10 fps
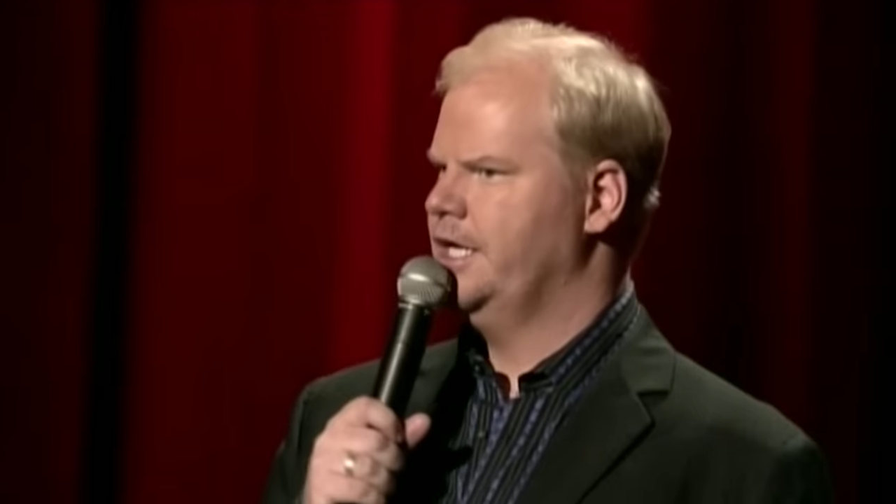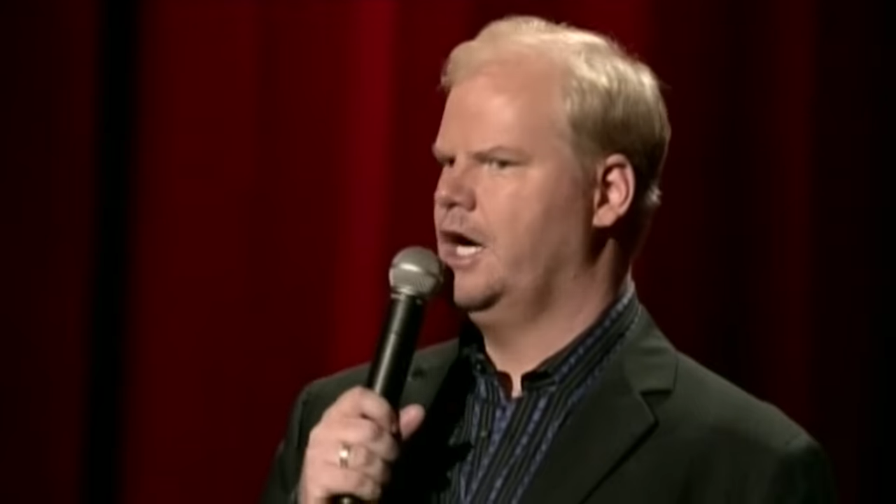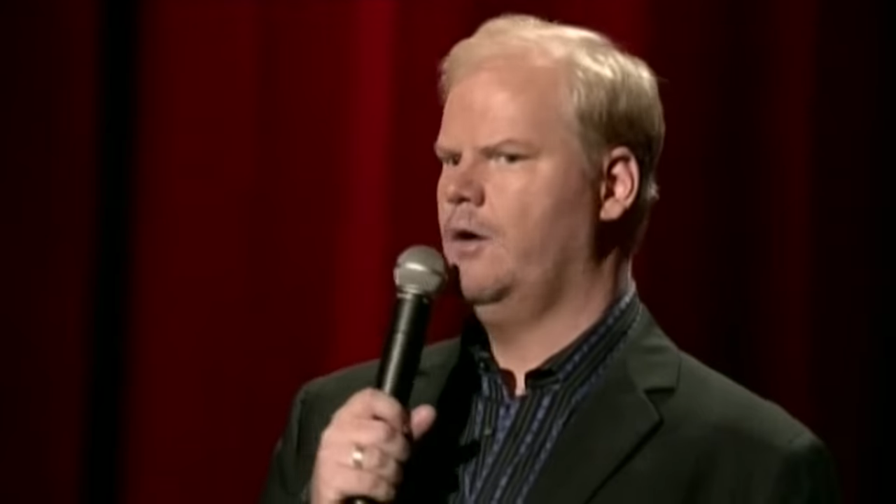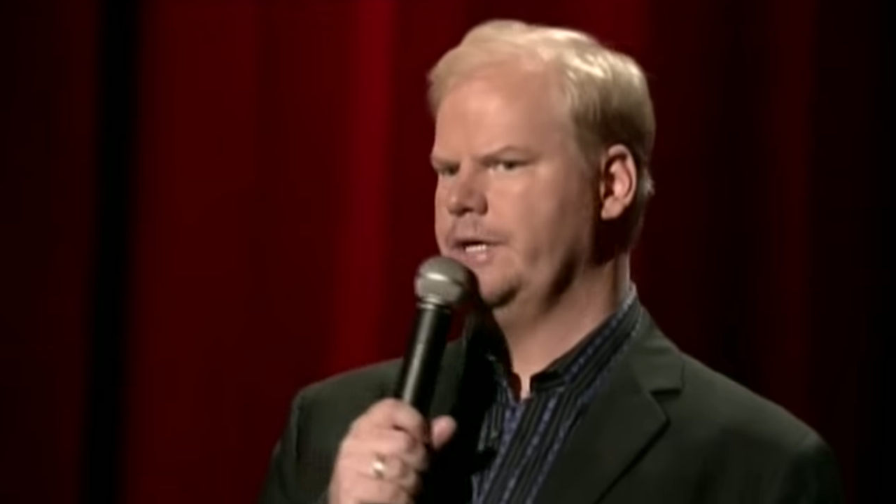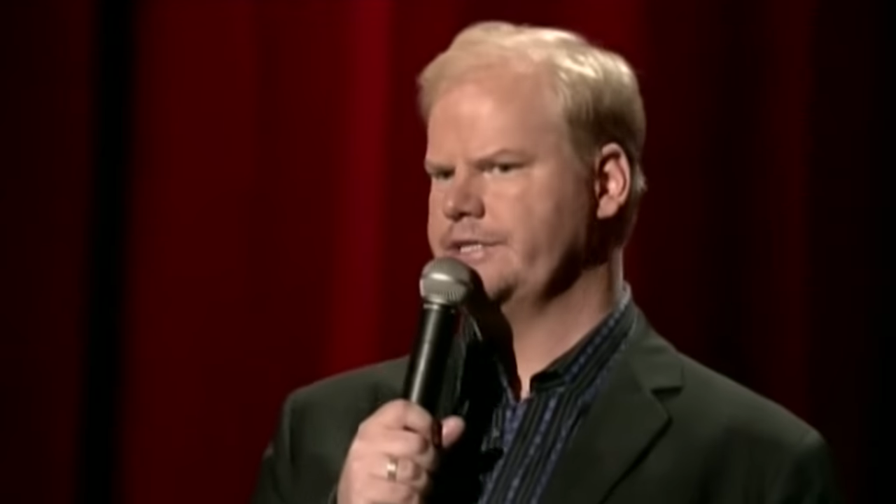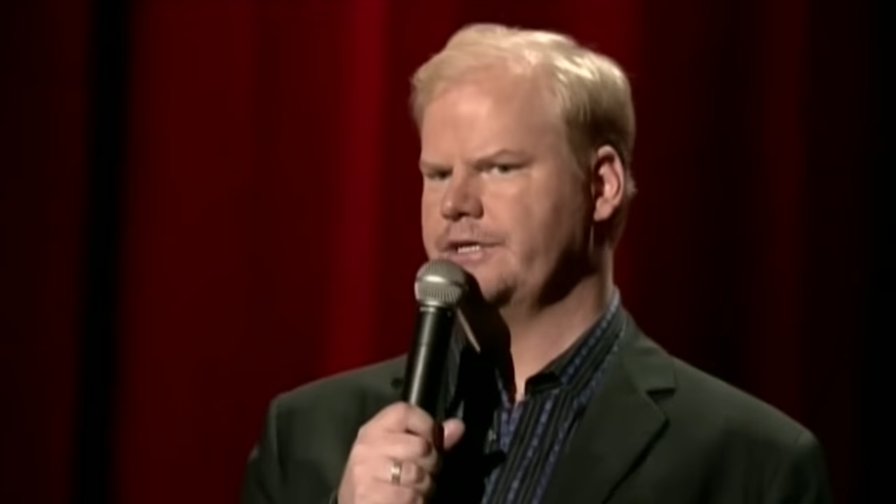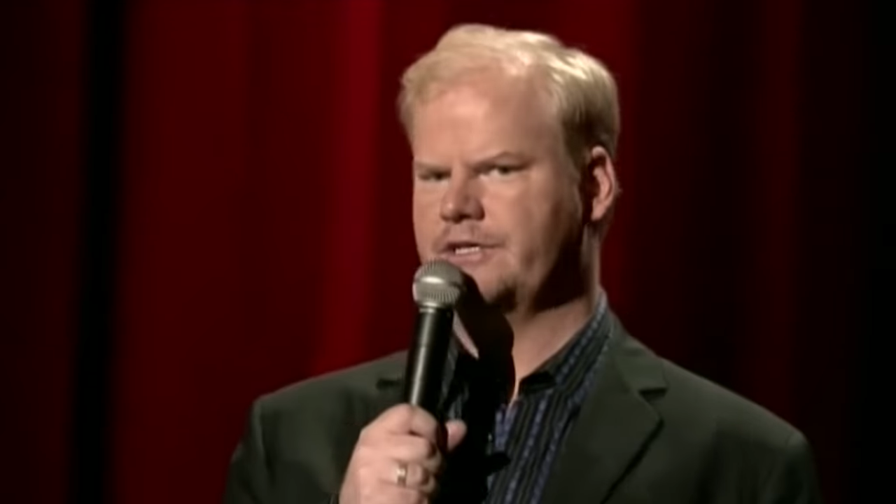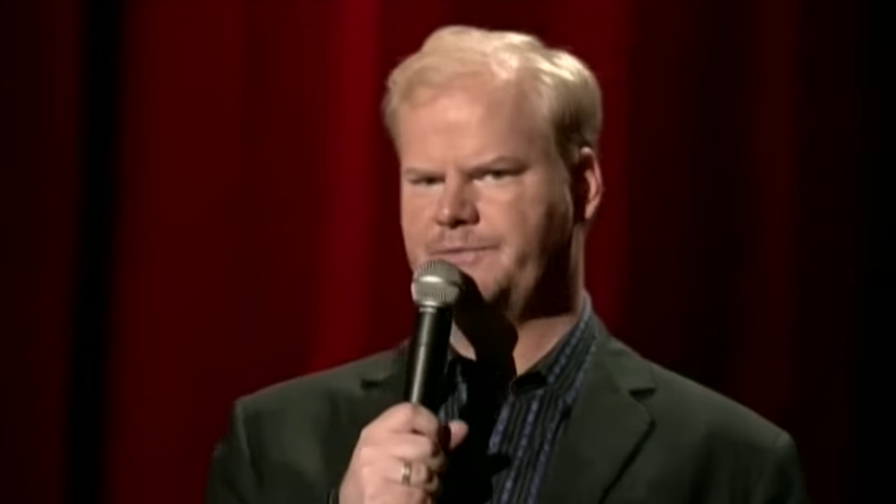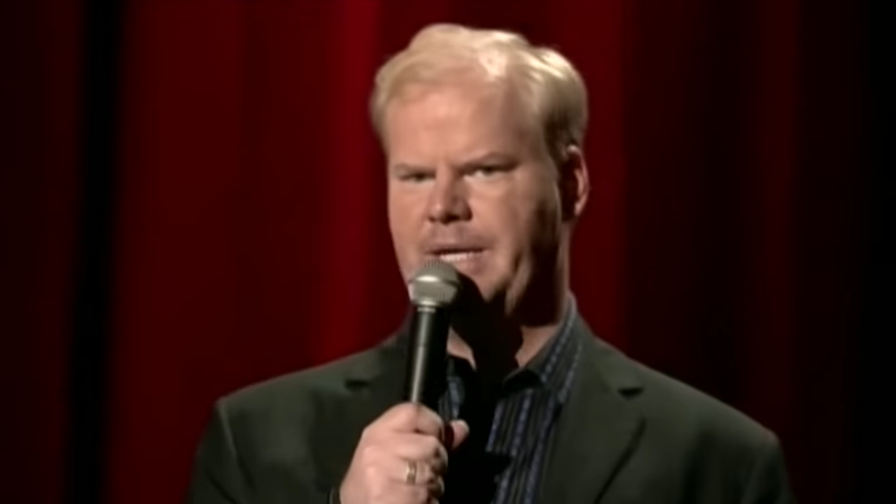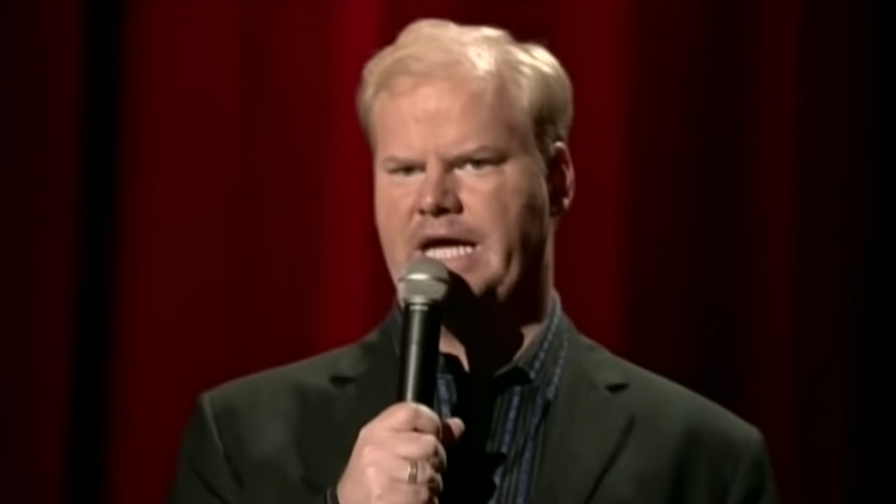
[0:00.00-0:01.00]
It always
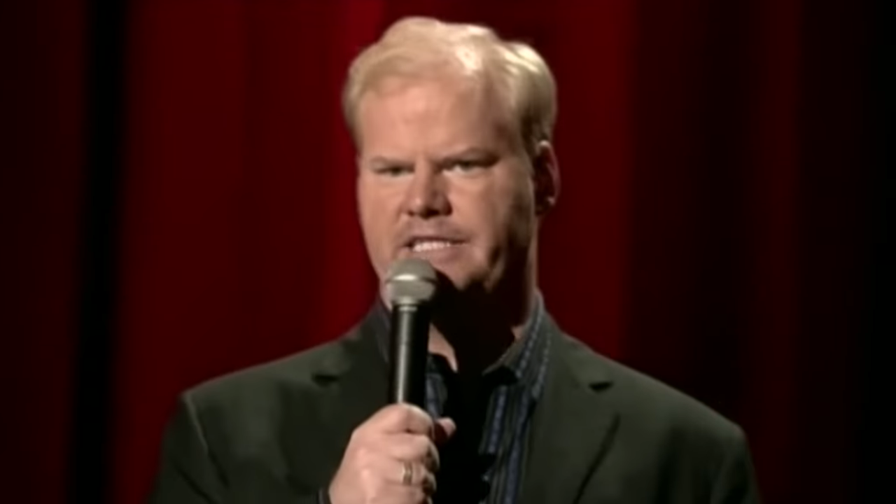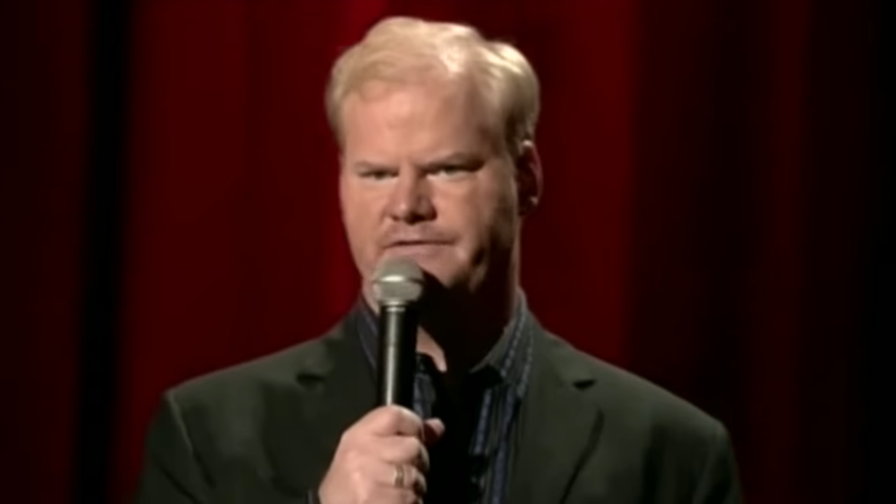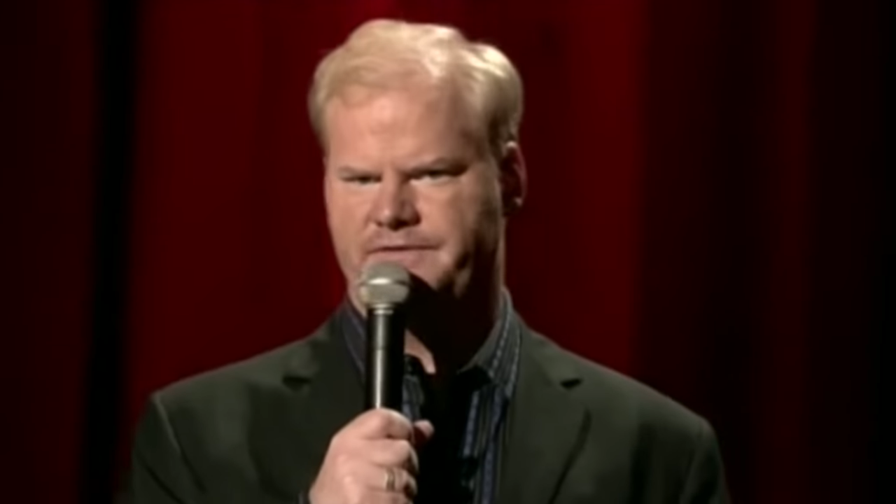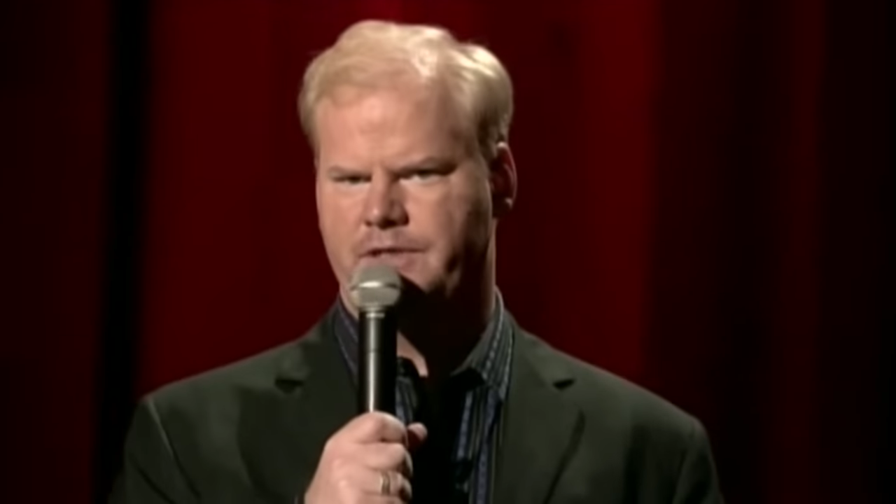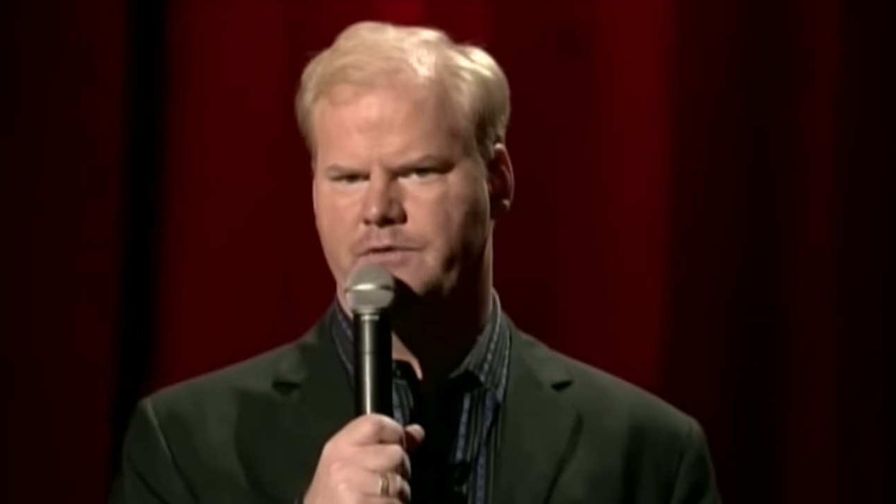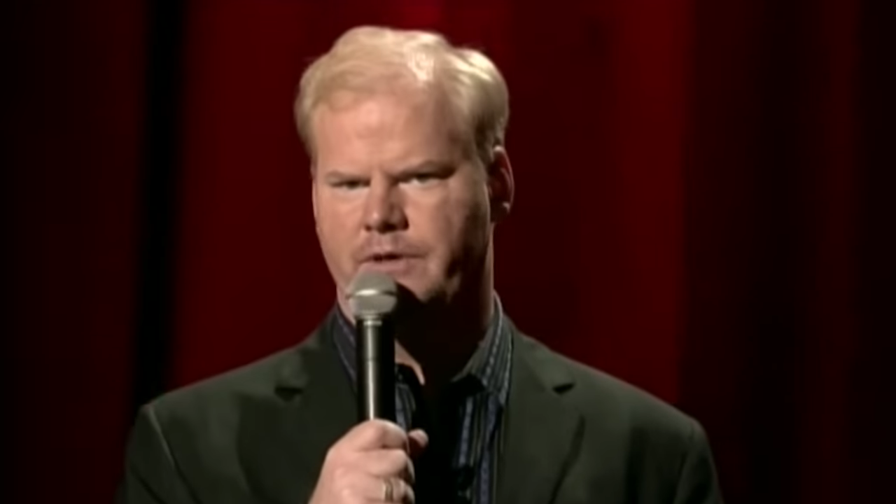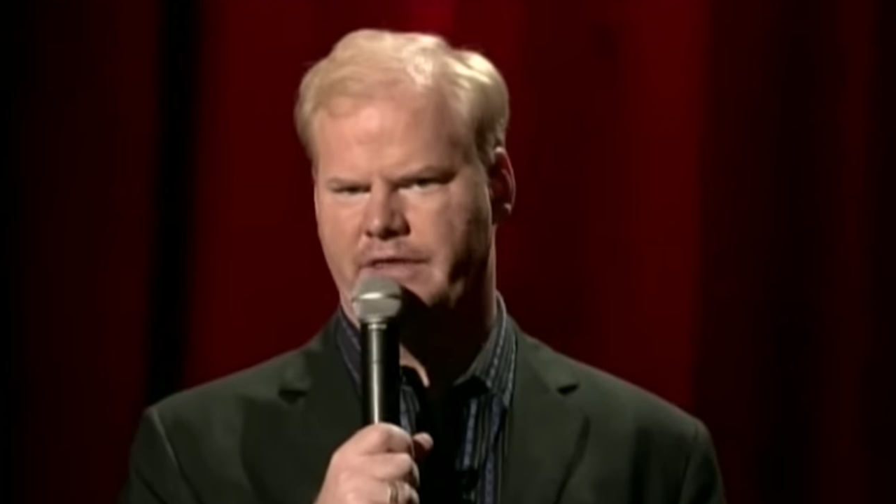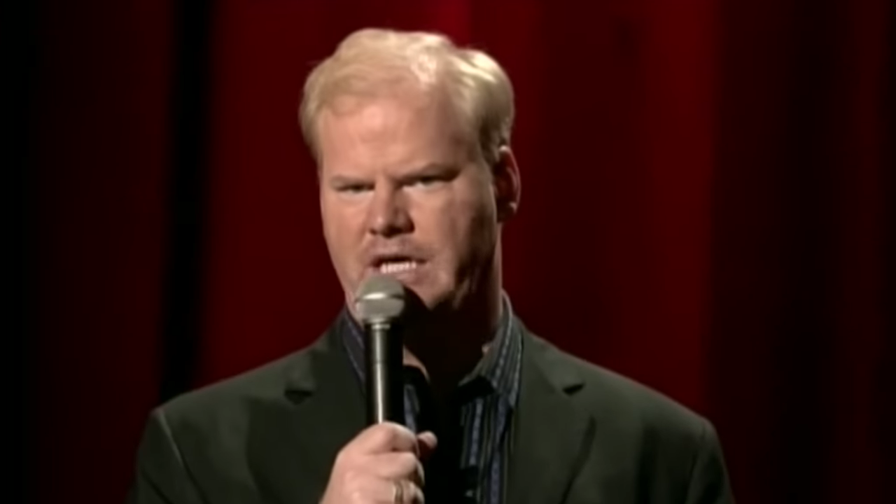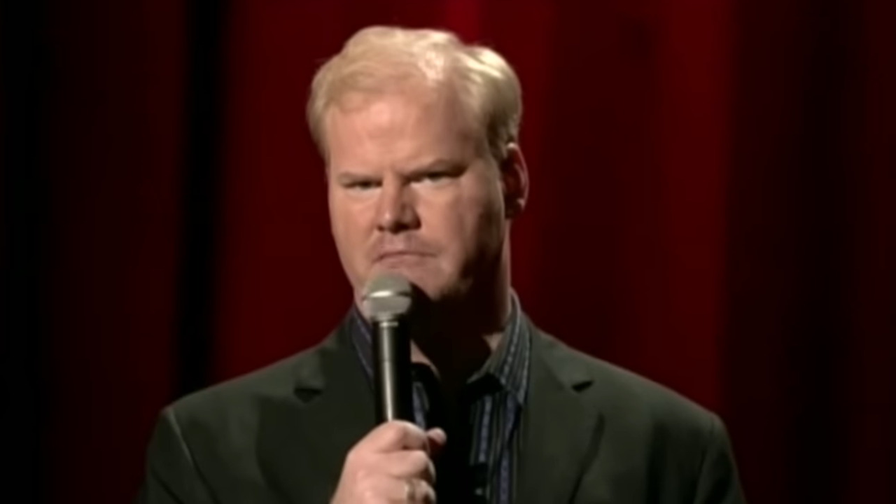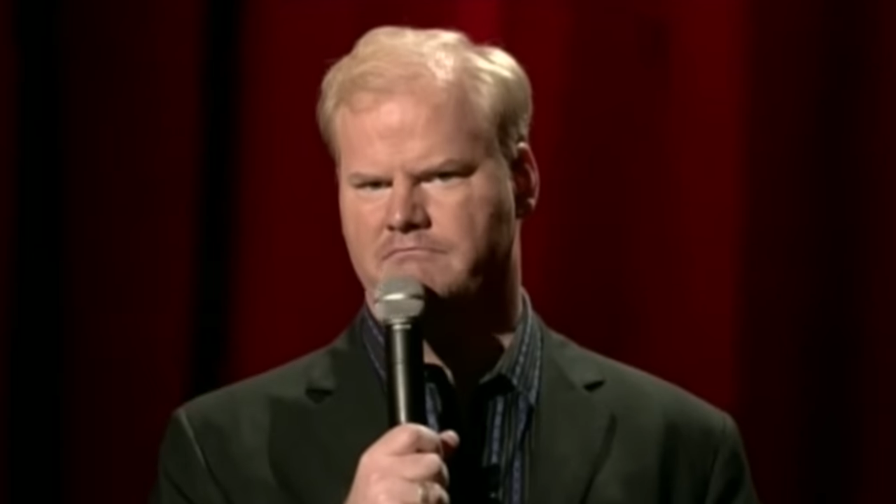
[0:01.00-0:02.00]
goes back to food
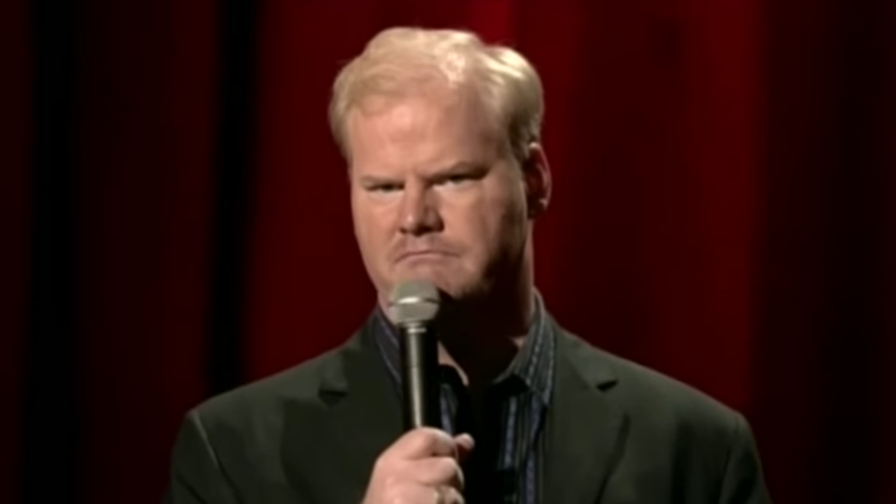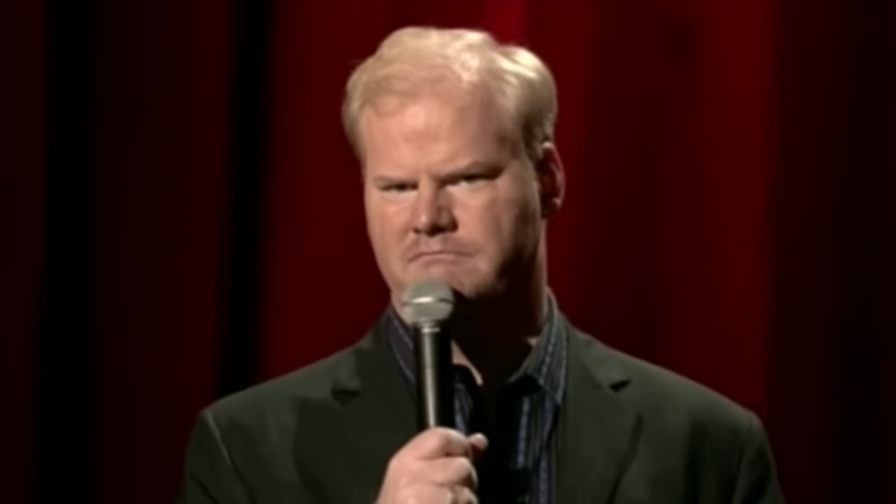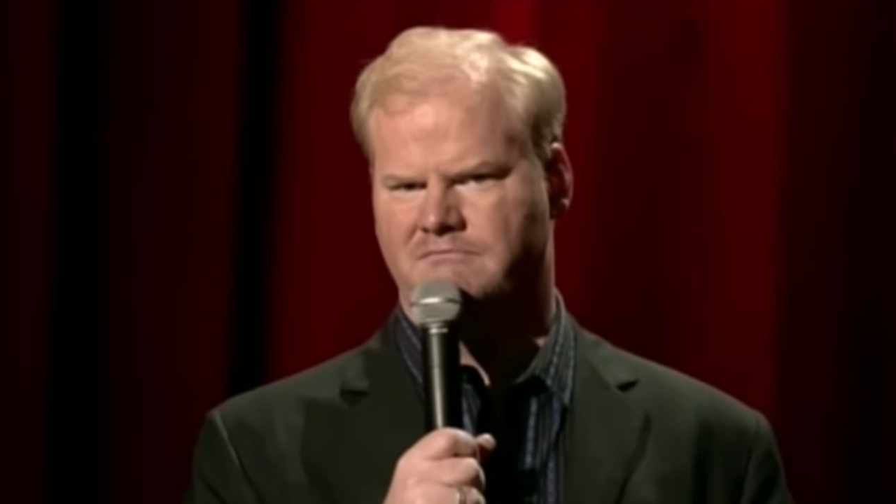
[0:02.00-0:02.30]
with him.